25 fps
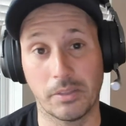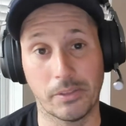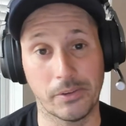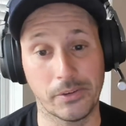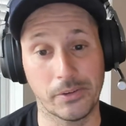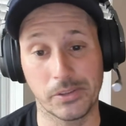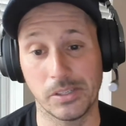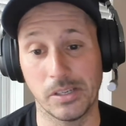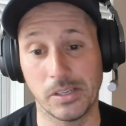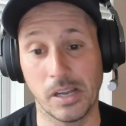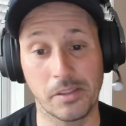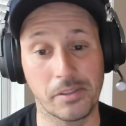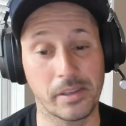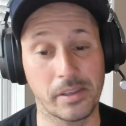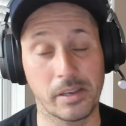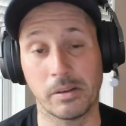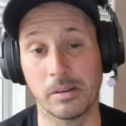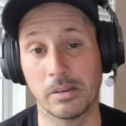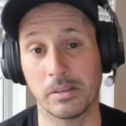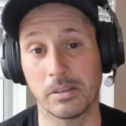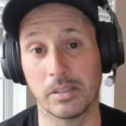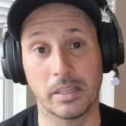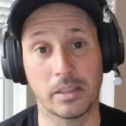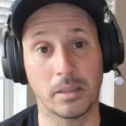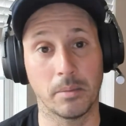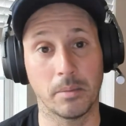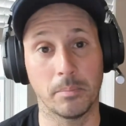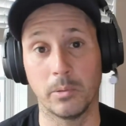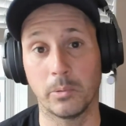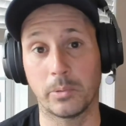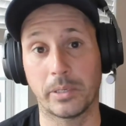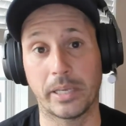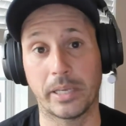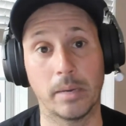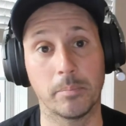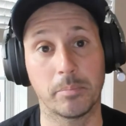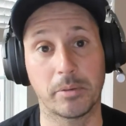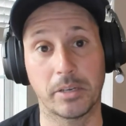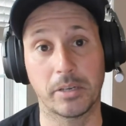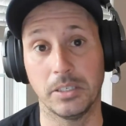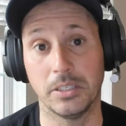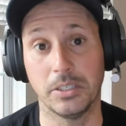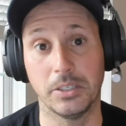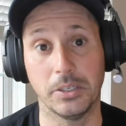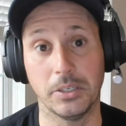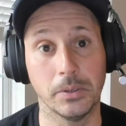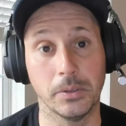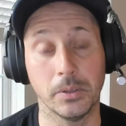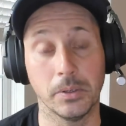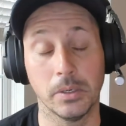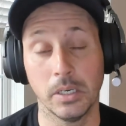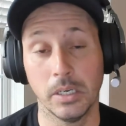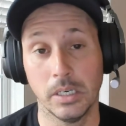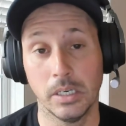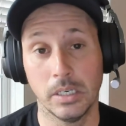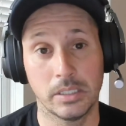There's nothing that the boot camp can do